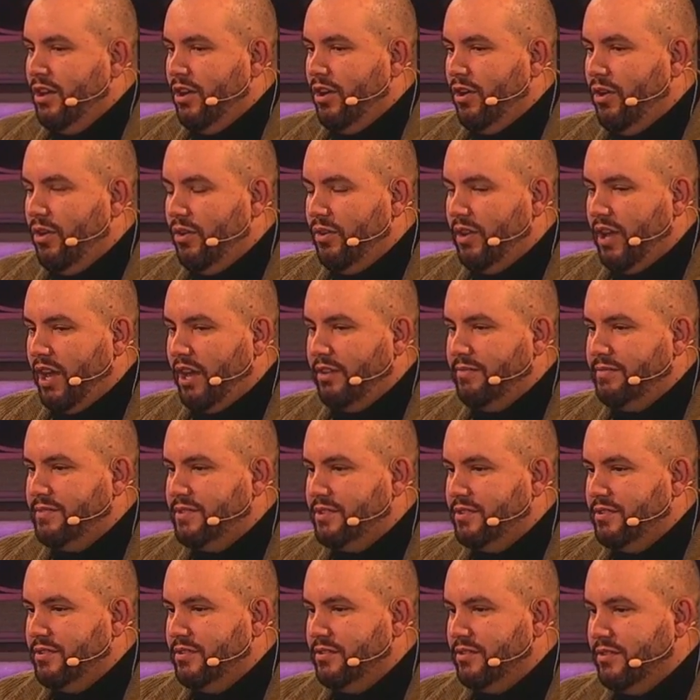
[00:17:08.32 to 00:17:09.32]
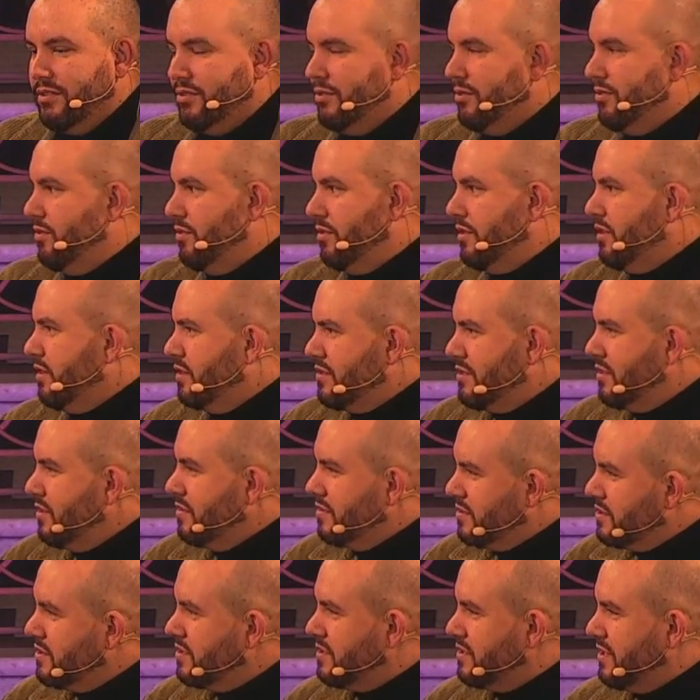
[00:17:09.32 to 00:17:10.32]
her whole life to the Lord. And so
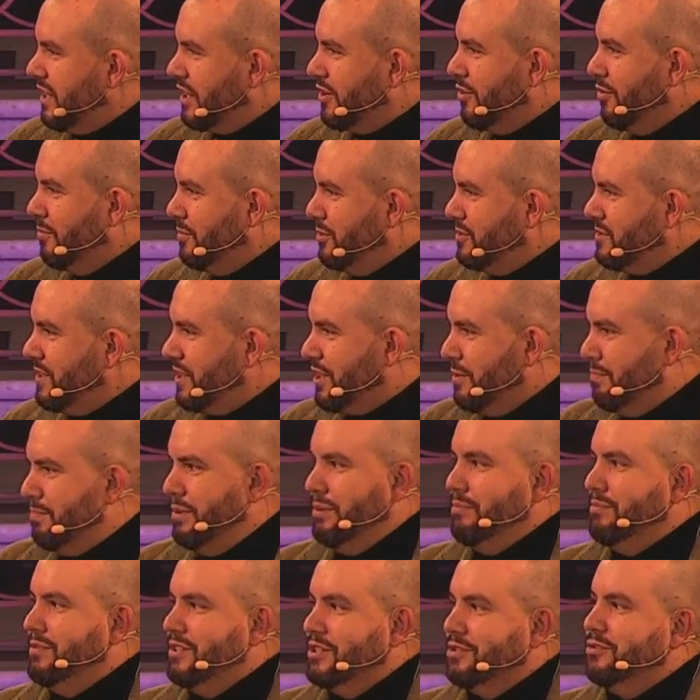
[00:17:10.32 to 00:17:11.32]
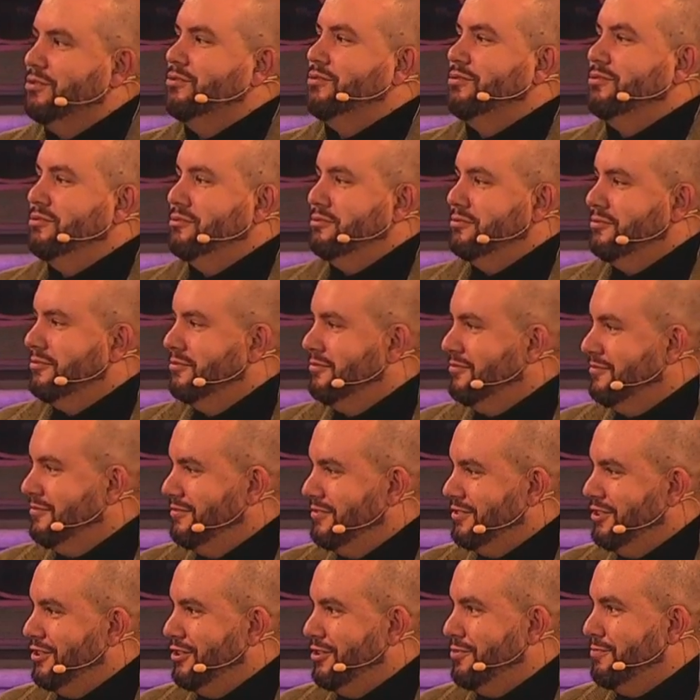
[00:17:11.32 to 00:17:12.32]
yeah. it was just like almost like a biblical, yeah.
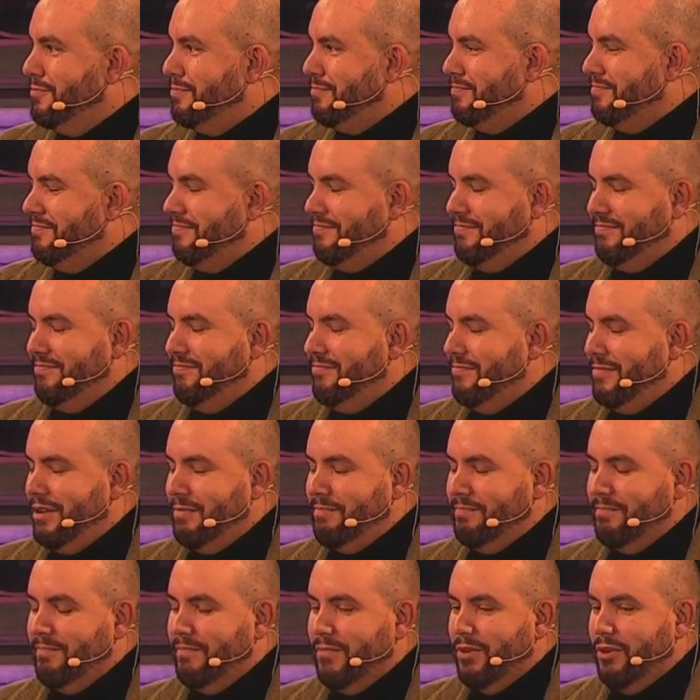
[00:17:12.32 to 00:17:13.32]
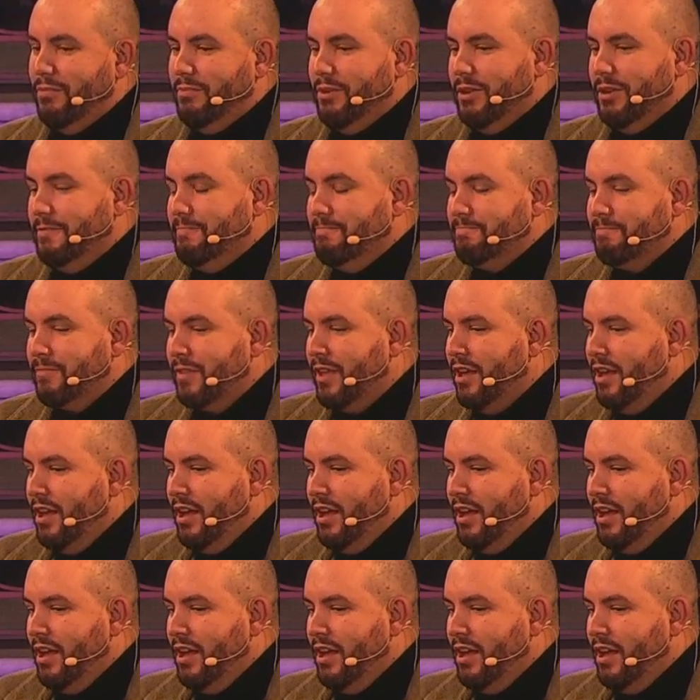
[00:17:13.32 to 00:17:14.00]
you know, Amazing. Um, moment.